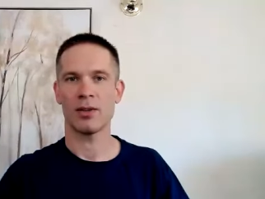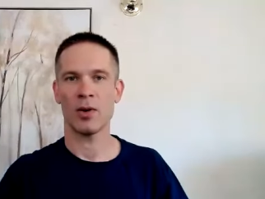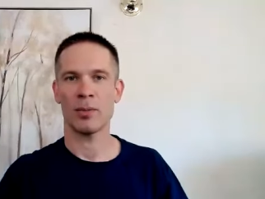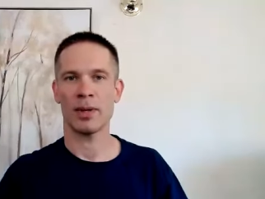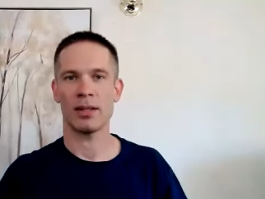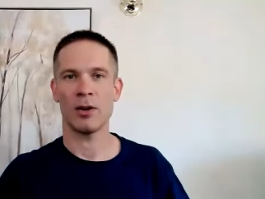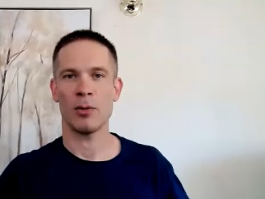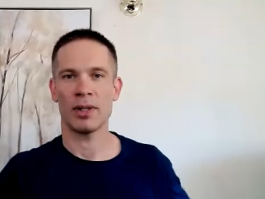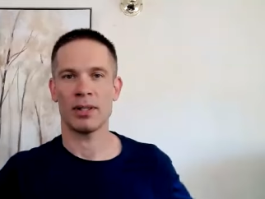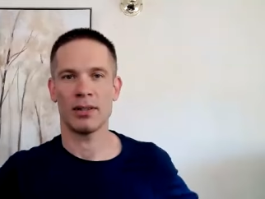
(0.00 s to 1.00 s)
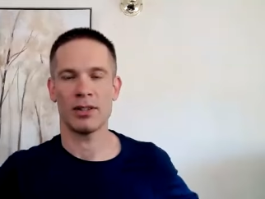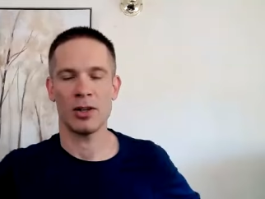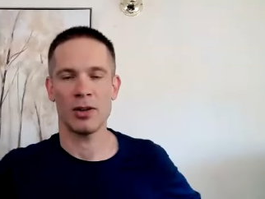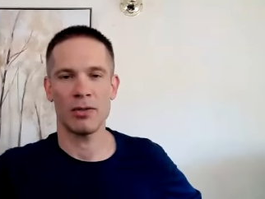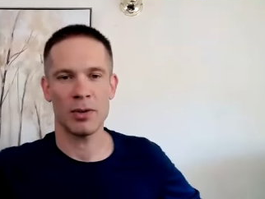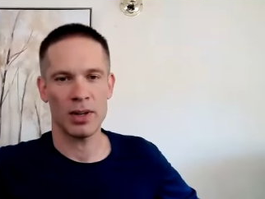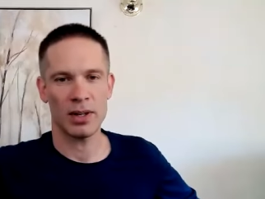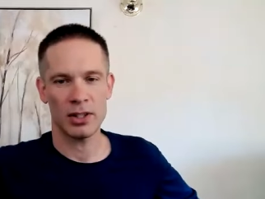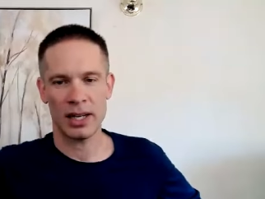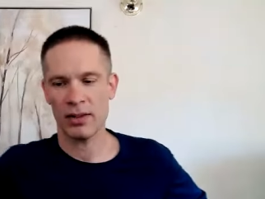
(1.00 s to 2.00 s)
orbit open. So if you want
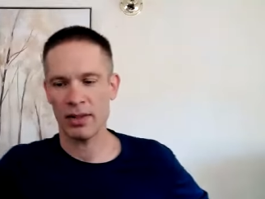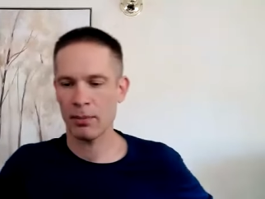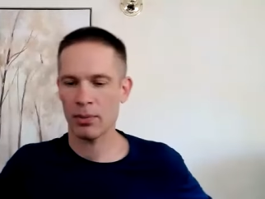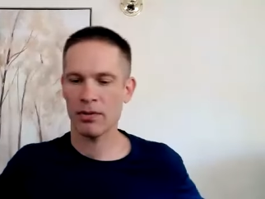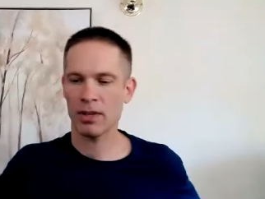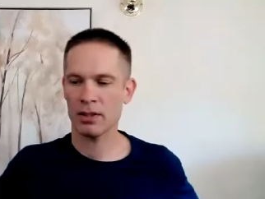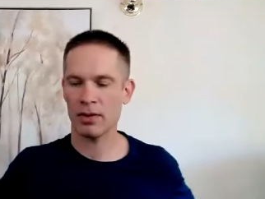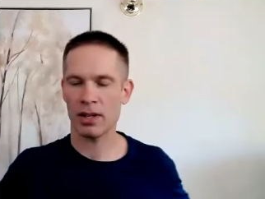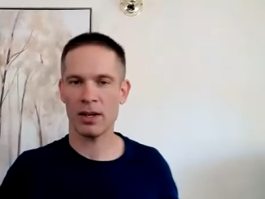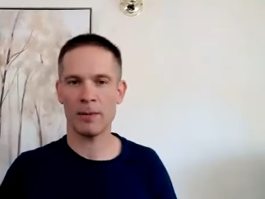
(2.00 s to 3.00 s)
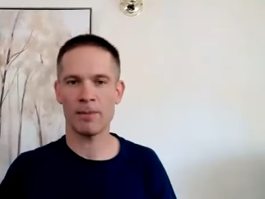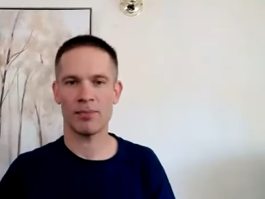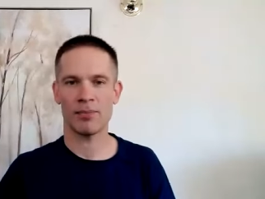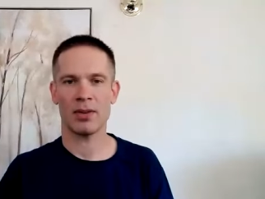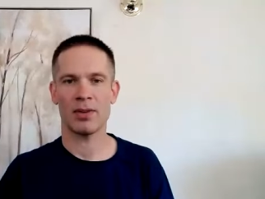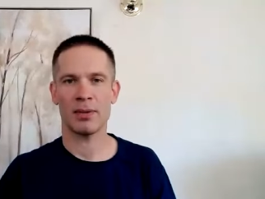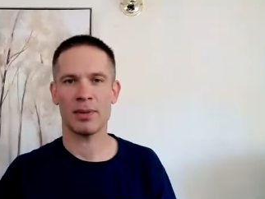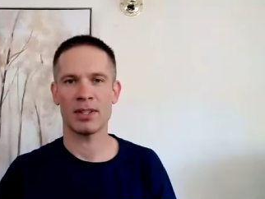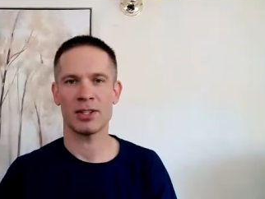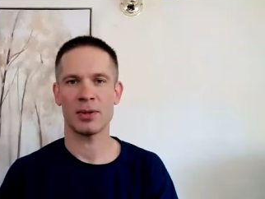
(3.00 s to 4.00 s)
to check out that previous video, I
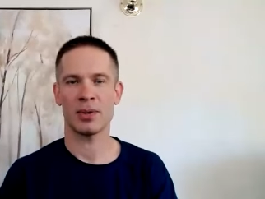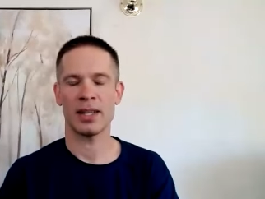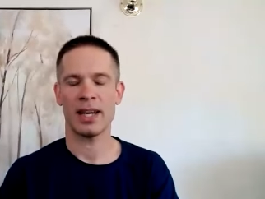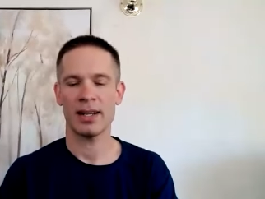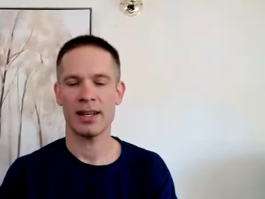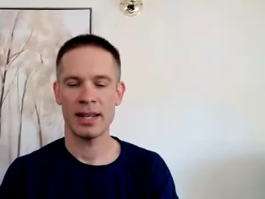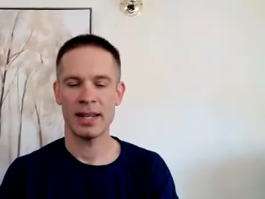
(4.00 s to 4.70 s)
recommend you doing that.